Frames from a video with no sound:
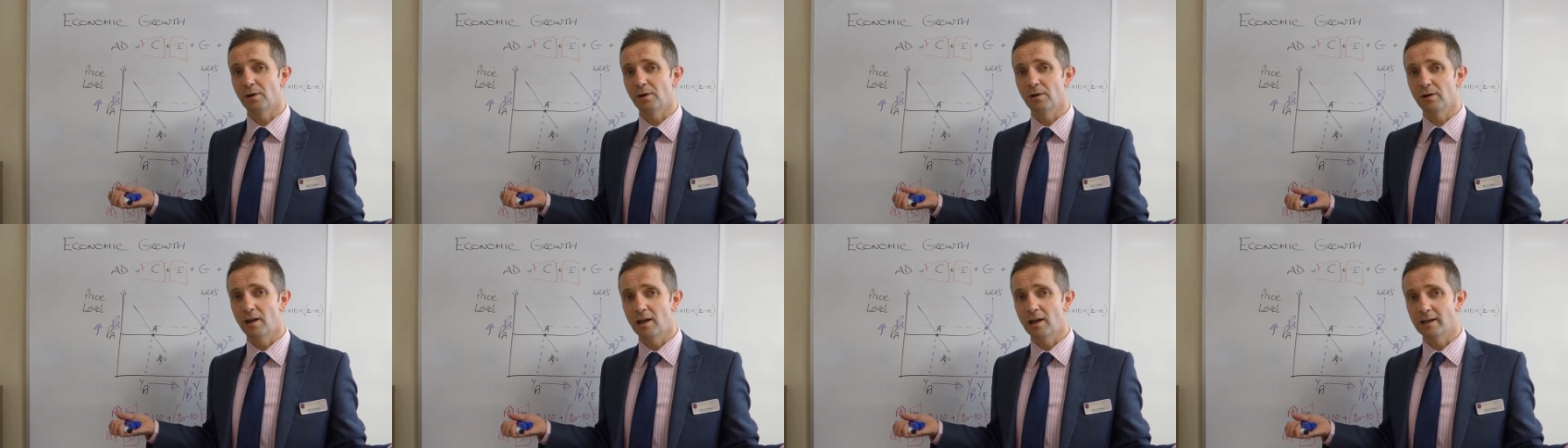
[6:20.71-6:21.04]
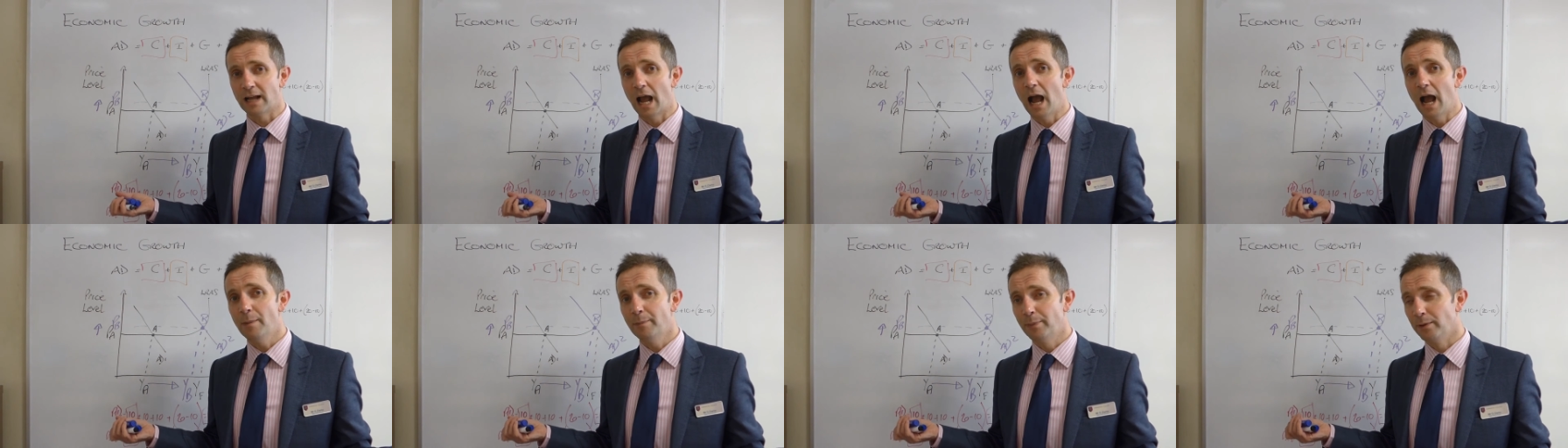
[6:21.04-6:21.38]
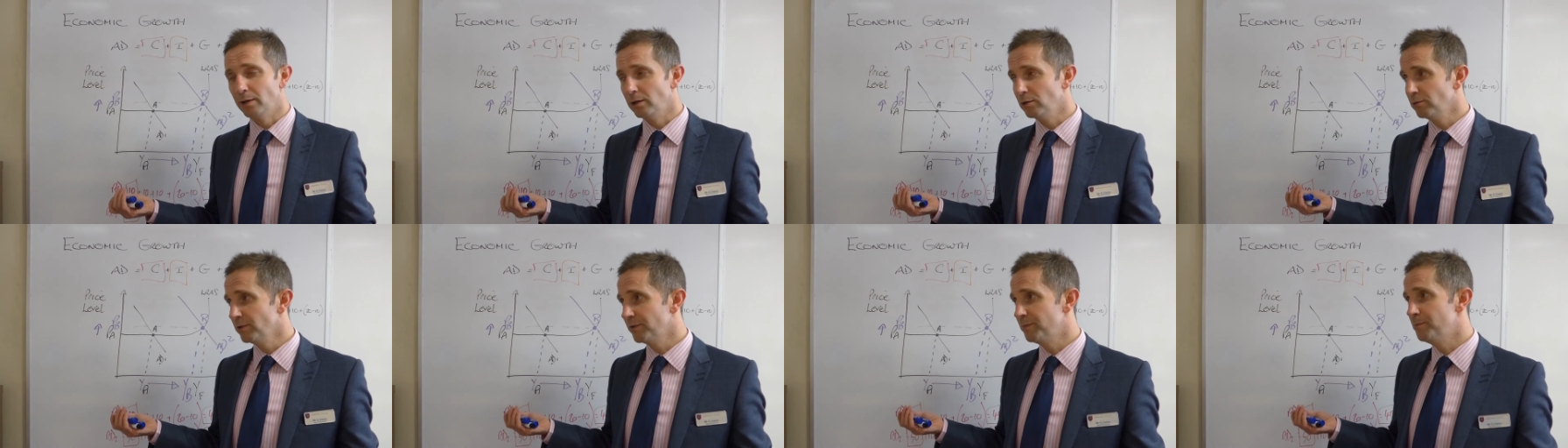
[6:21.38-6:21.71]
are like
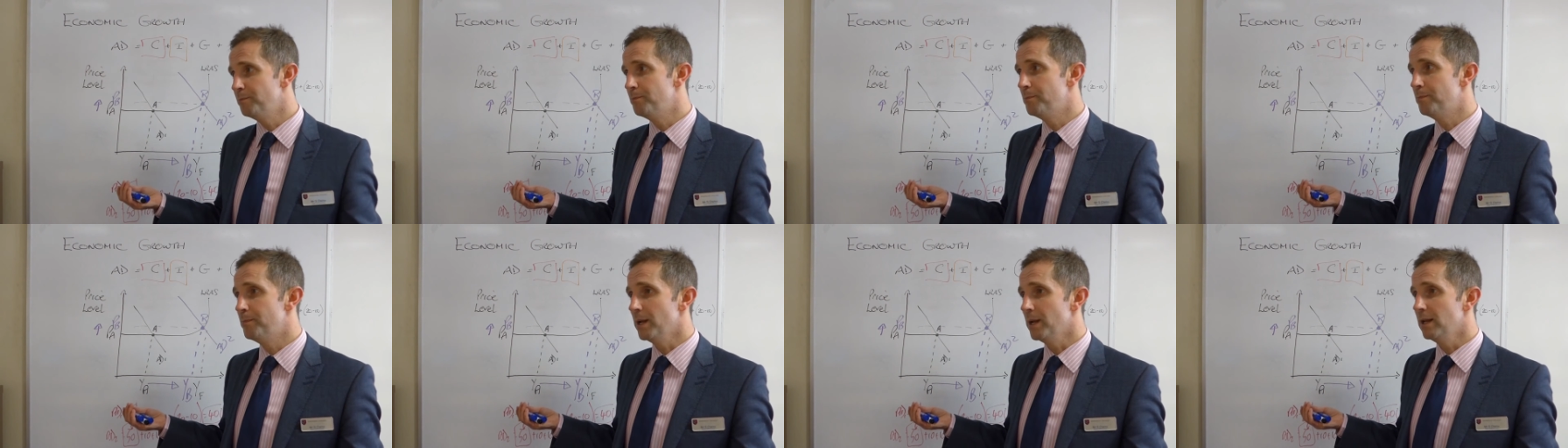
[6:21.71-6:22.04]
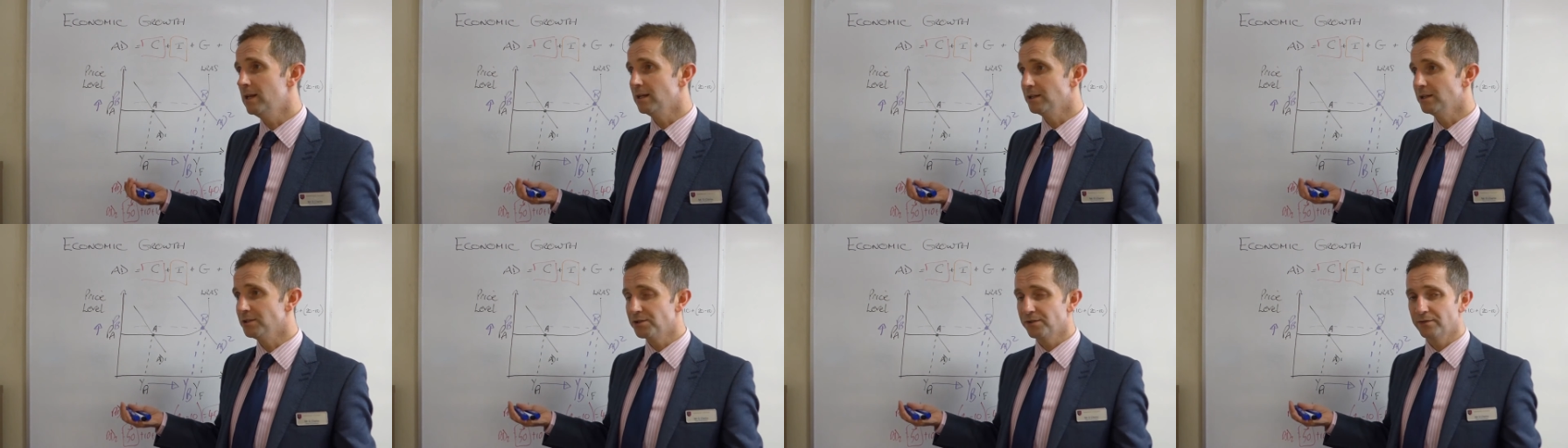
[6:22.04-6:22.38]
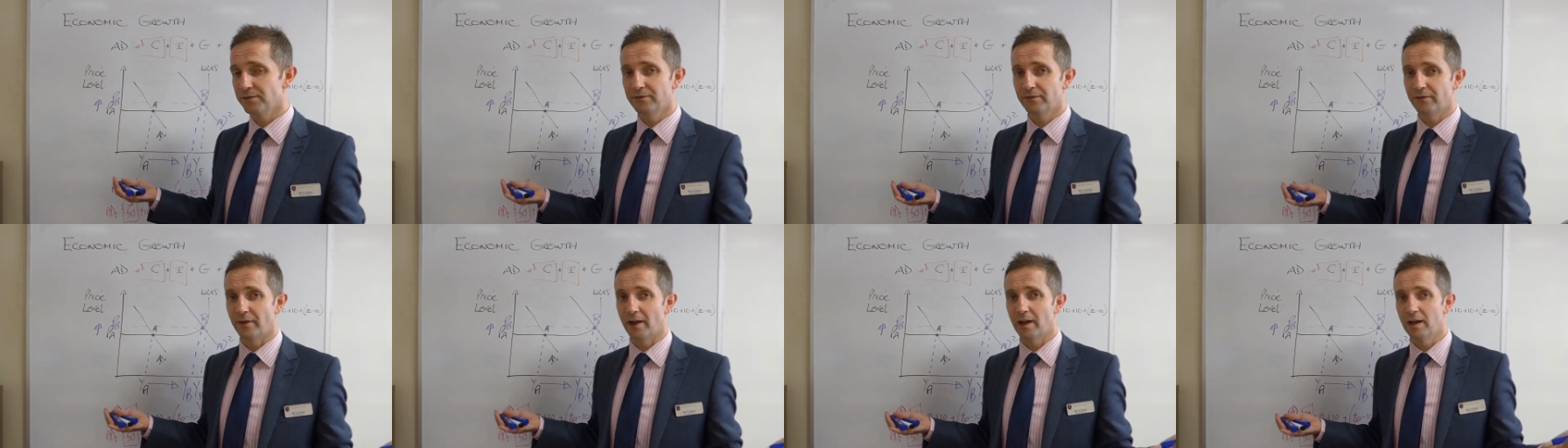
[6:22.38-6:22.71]
Apple with billions
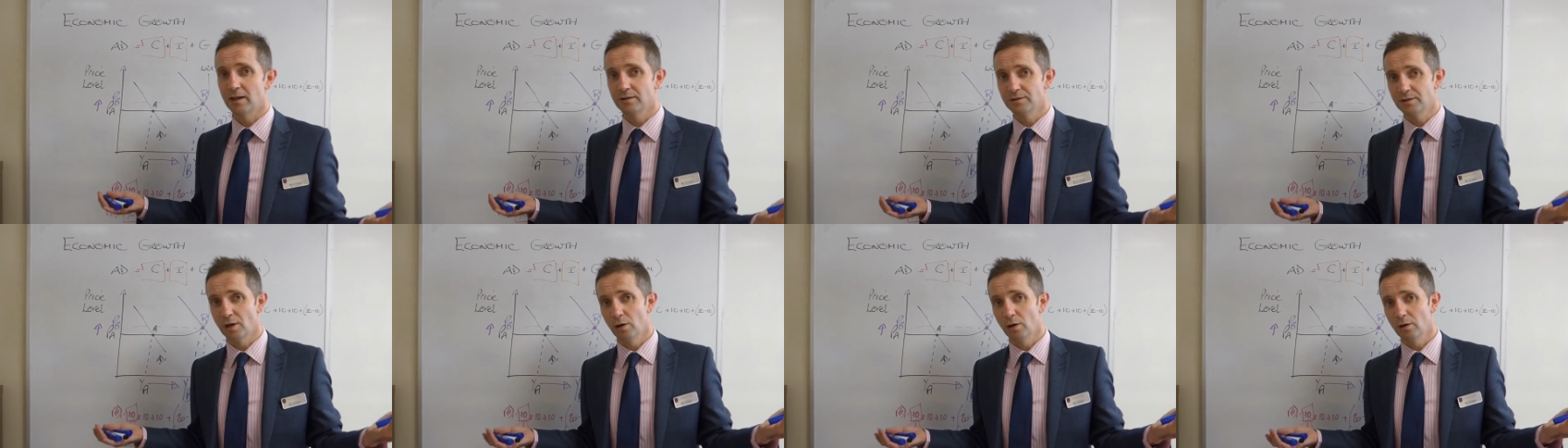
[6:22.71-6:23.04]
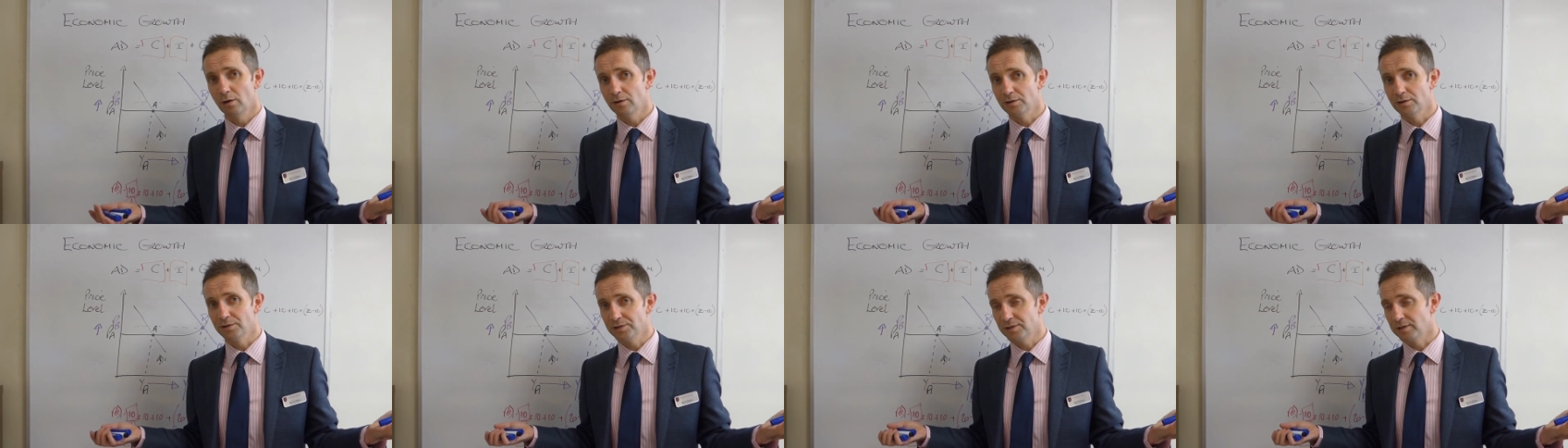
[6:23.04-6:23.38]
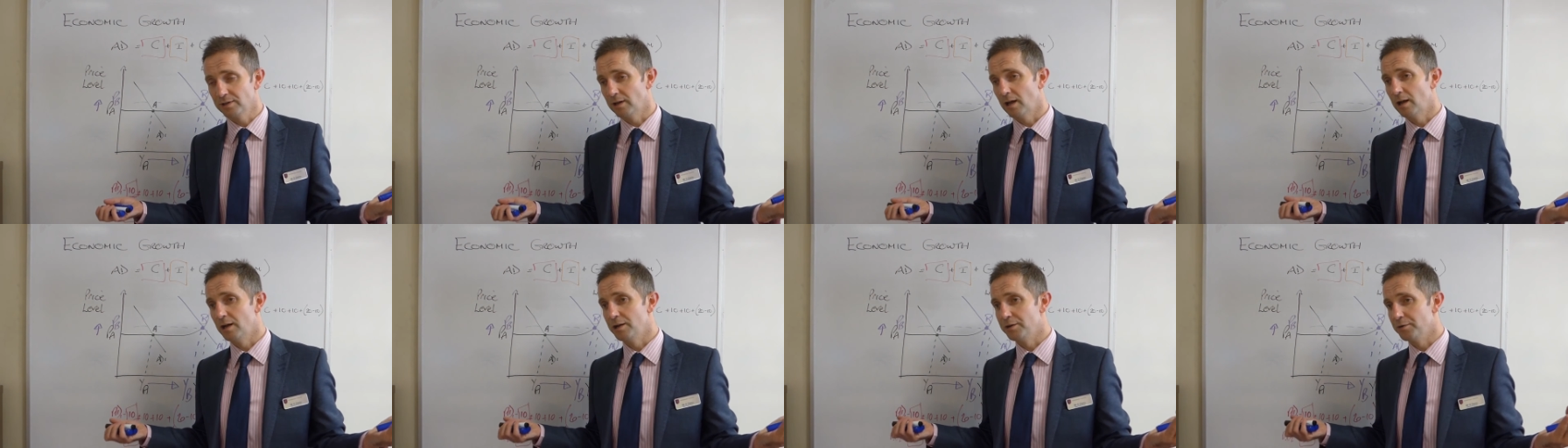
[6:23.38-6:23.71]
of uh, dollars
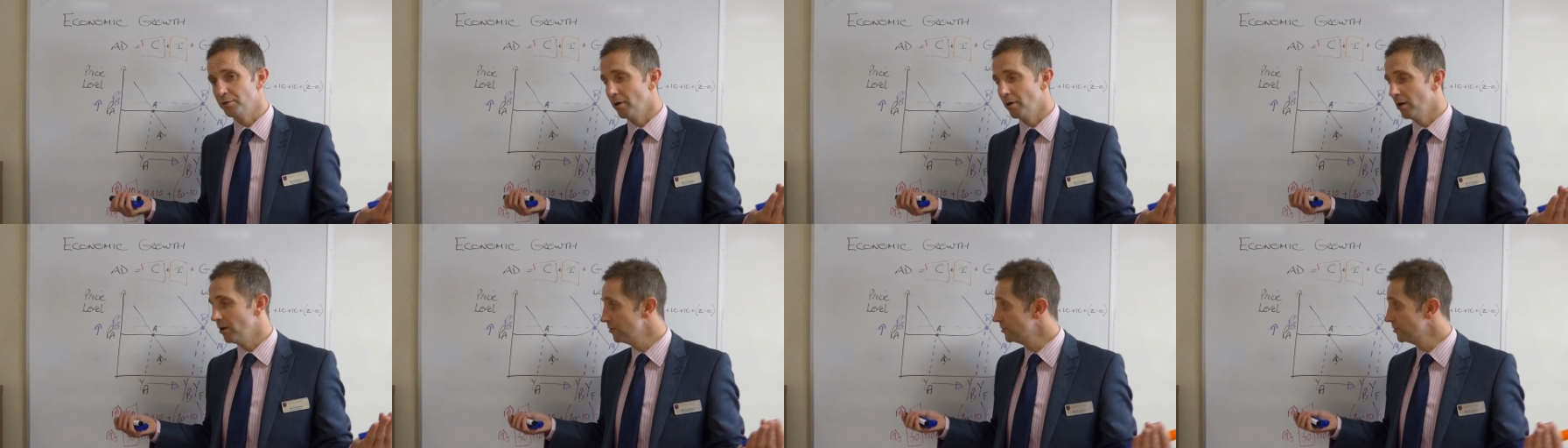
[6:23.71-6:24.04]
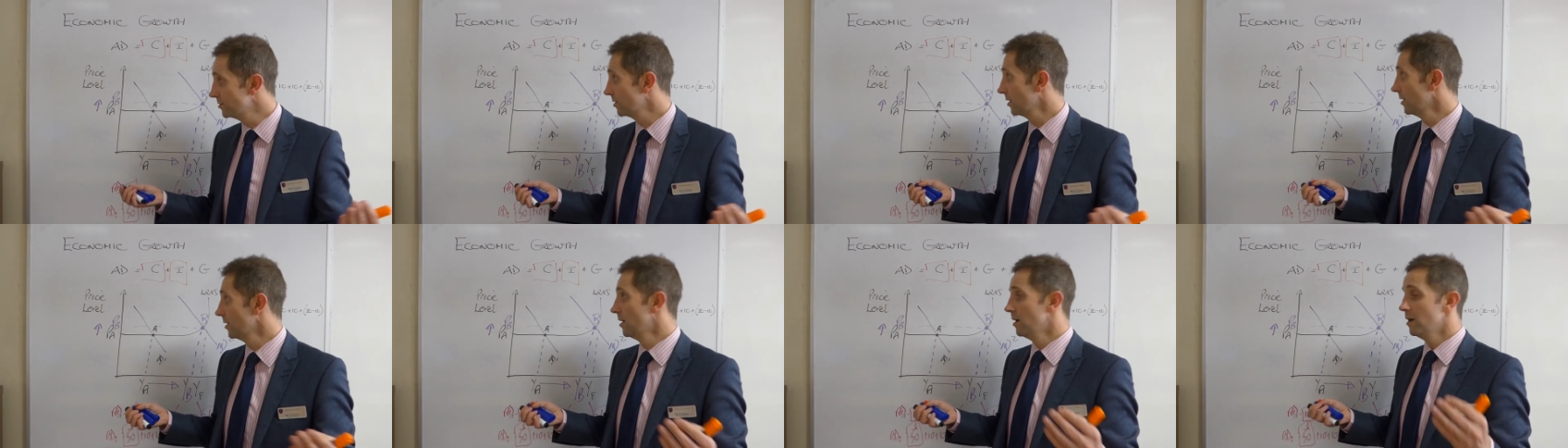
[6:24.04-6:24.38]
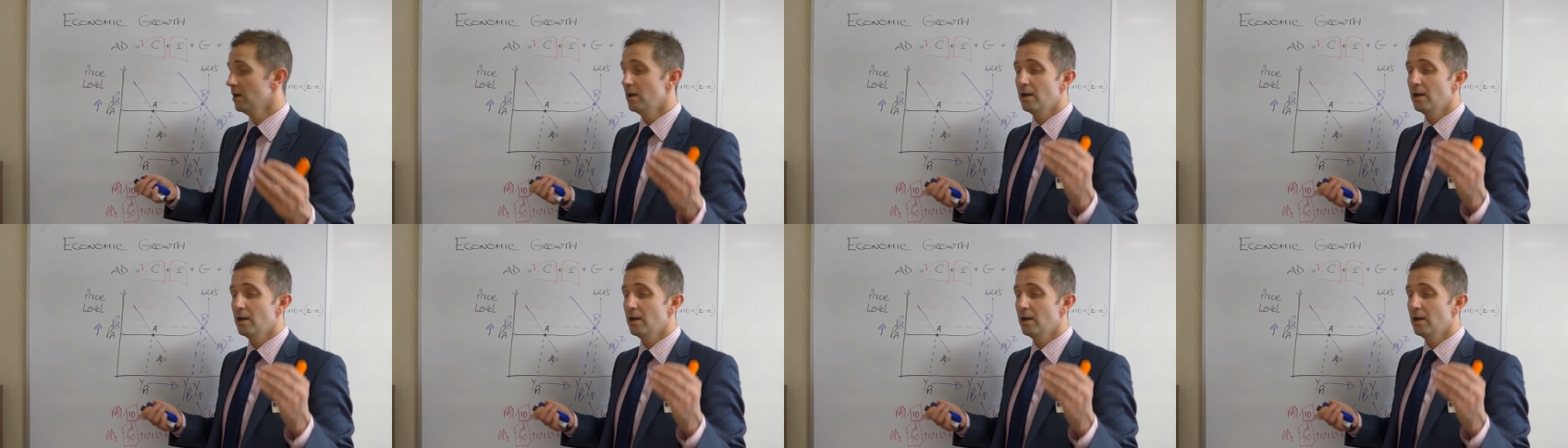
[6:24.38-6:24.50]
lying around.